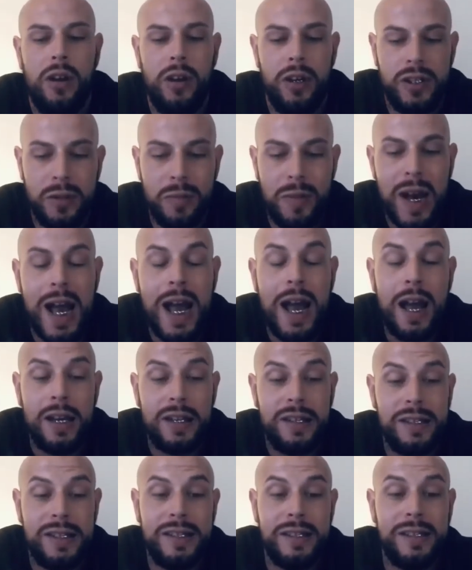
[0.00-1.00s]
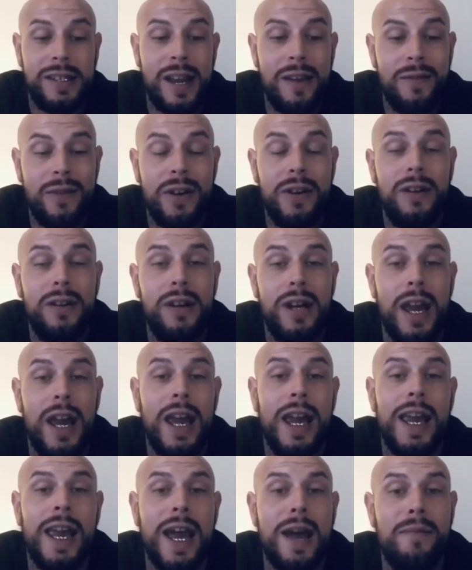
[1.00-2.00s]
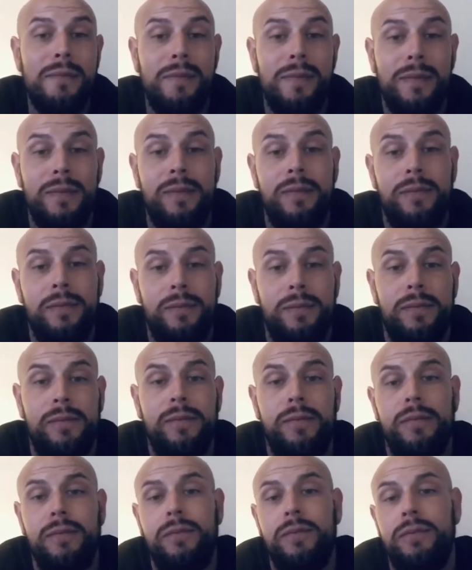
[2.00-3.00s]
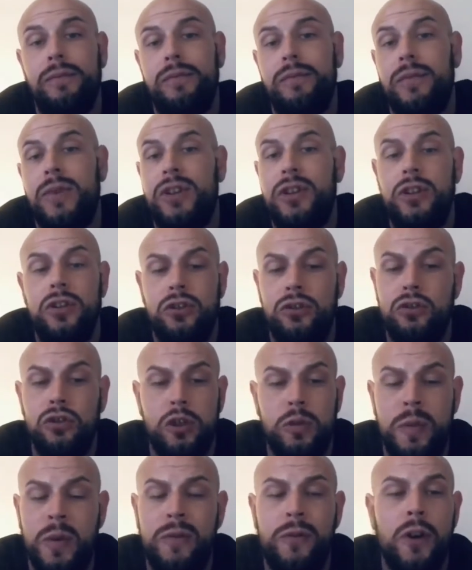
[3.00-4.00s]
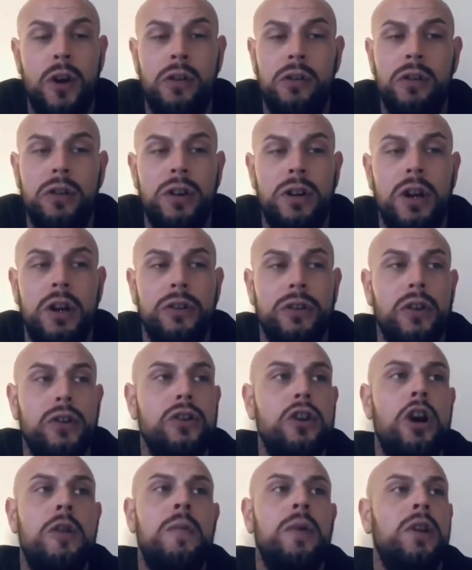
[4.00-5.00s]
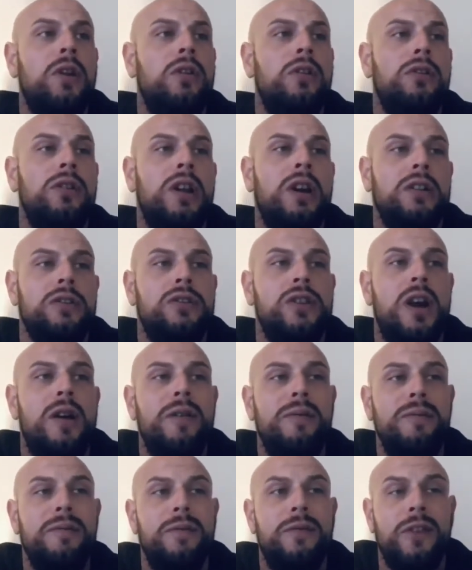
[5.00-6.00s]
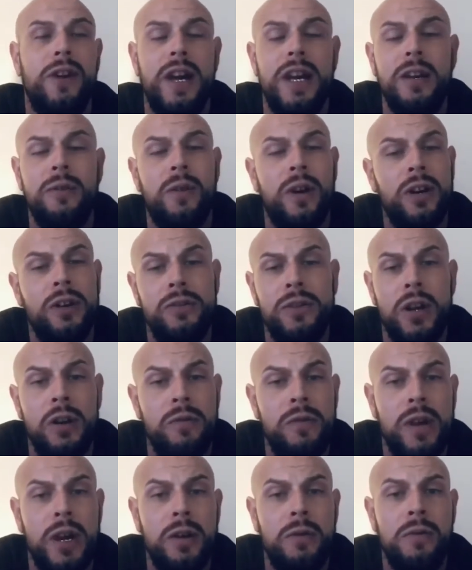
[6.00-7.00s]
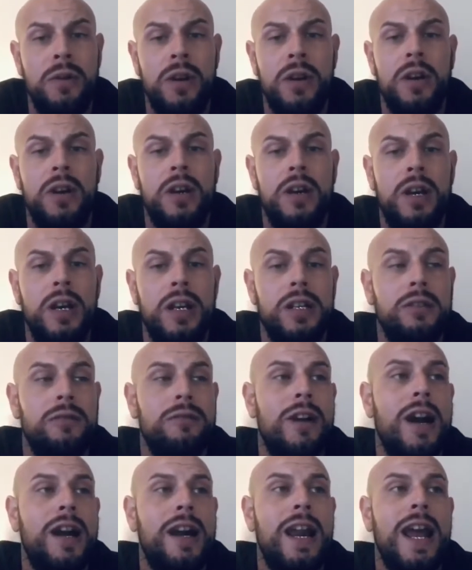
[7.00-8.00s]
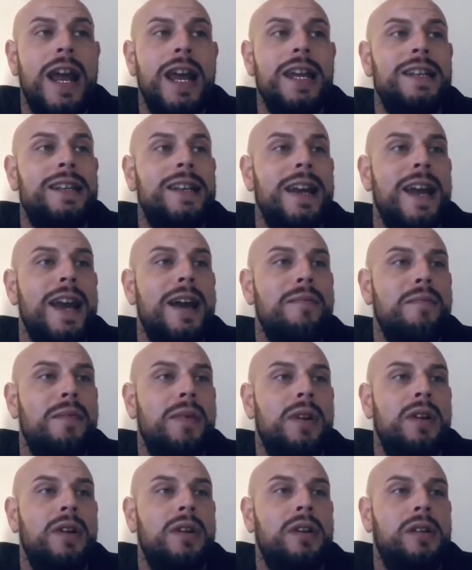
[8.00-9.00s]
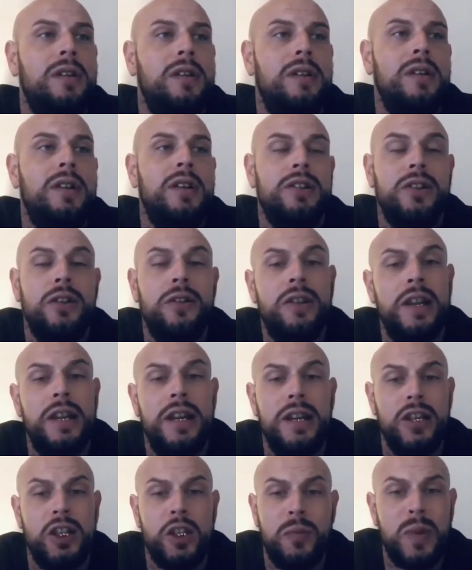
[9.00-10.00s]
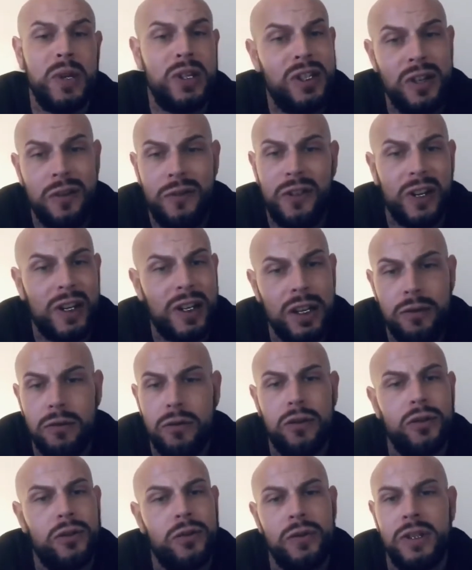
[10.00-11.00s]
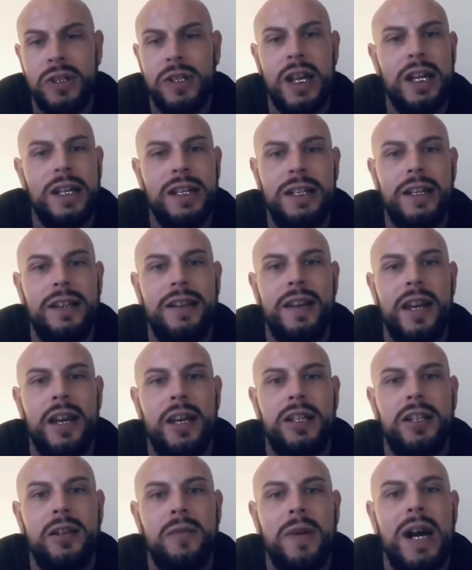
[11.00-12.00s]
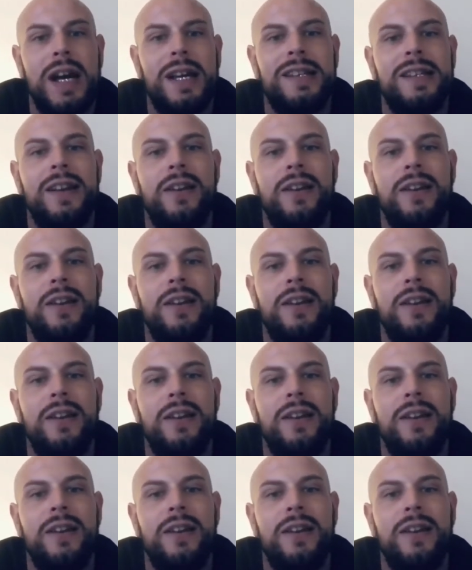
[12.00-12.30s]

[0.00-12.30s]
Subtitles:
at about 7am, which is just before unlock. The normal unlock time, for anyone who don't know, is around 8am. So they didn't specifically run to his aid, did they, at about